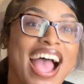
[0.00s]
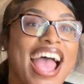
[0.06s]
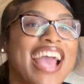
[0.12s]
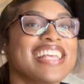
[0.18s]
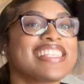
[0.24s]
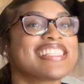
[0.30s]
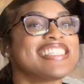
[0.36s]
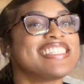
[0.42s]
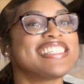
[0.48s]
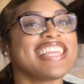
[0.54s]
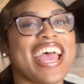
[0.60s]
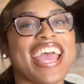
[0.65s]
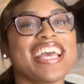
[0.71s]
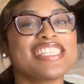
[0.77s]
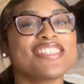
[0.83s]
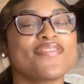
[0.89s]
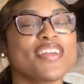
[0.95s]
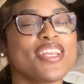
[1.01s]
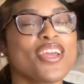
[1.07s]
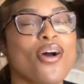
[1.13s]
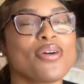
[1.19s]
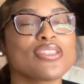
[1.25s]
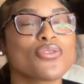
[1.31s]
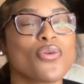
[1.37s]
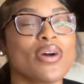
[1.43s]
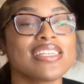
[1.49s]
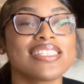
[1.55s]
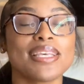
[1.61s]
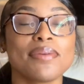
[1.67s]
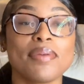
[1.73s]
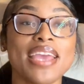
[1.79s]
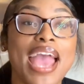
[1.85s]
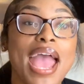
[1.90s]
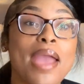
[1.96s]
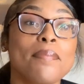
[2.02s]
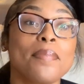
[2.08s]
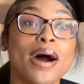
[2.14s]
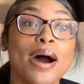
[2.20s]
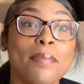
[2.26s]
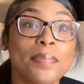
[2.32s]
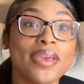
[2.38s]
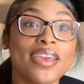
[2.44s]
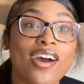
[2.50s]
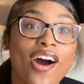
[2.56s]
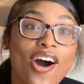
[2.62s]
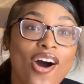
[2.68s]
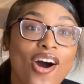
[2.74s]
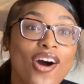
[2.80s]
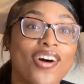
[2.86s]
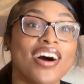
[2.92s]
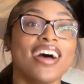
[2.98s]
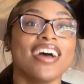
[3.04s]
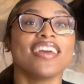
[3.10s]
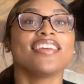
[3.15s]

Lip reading: And today's video is going to be a puppy haul.